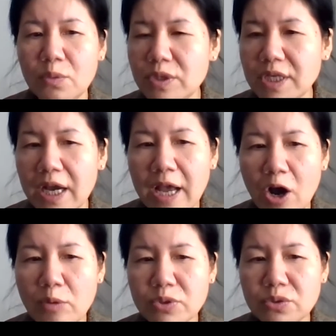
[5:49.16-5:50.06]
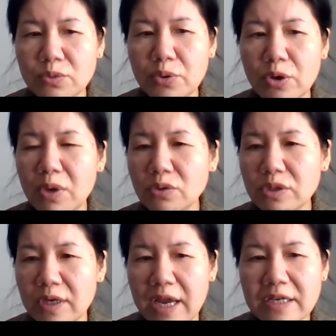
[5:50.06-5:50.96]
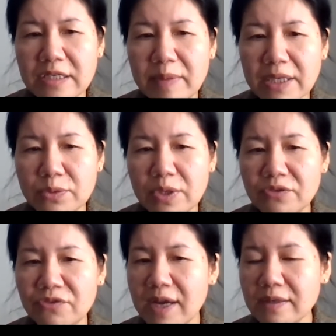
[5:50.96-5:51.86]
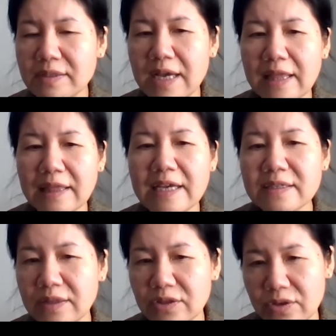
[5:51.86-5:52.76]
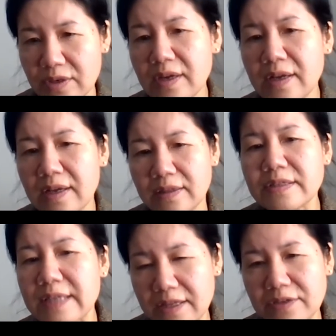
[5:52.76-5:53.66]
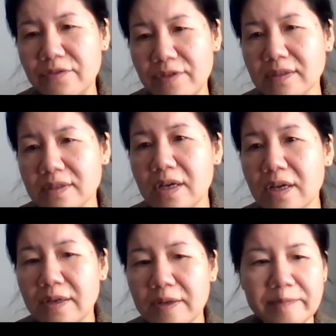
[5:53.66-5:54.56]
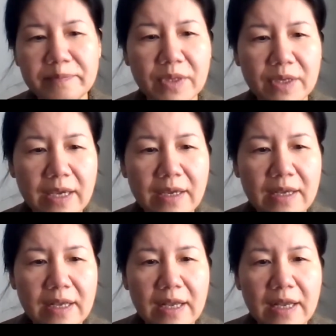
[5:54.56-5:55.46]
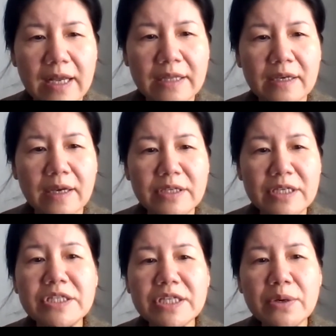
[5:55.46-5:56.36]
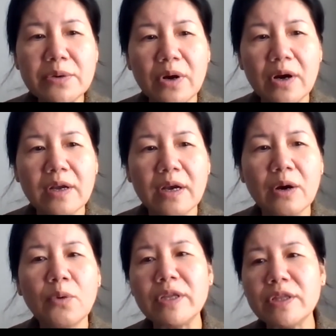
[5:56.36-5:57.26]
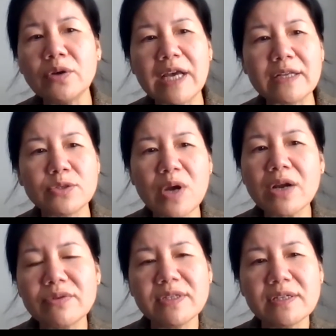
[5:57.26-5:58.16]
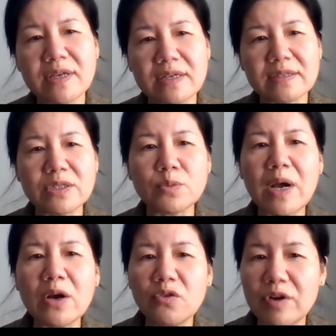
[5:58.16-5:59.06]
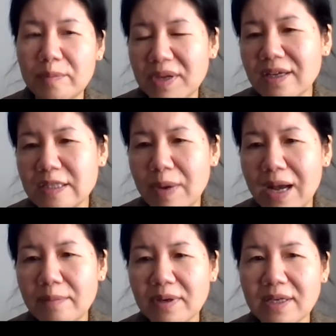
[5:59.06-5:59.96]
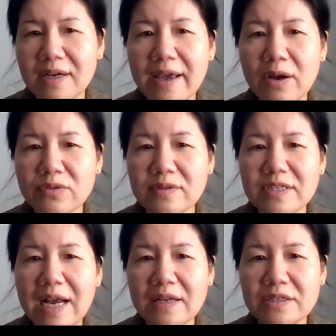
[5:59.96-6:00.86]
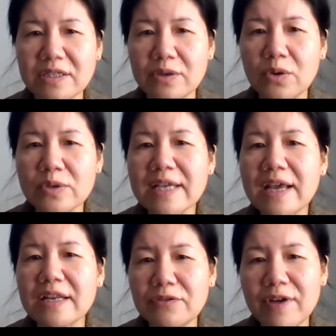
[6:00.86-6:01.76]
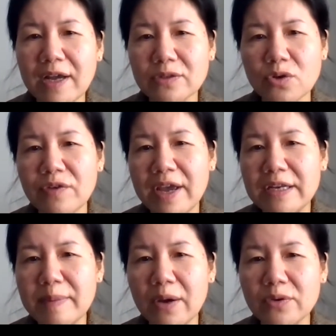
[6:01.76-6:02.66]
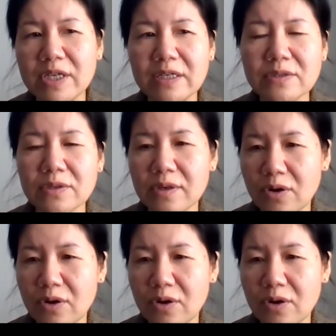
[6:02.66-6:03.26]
which can help to promote the antibacterial effects and lessen the side effects. Okay, and in general, we know that drug resistance is one of the biggest public health challenges or side effects of antibiotics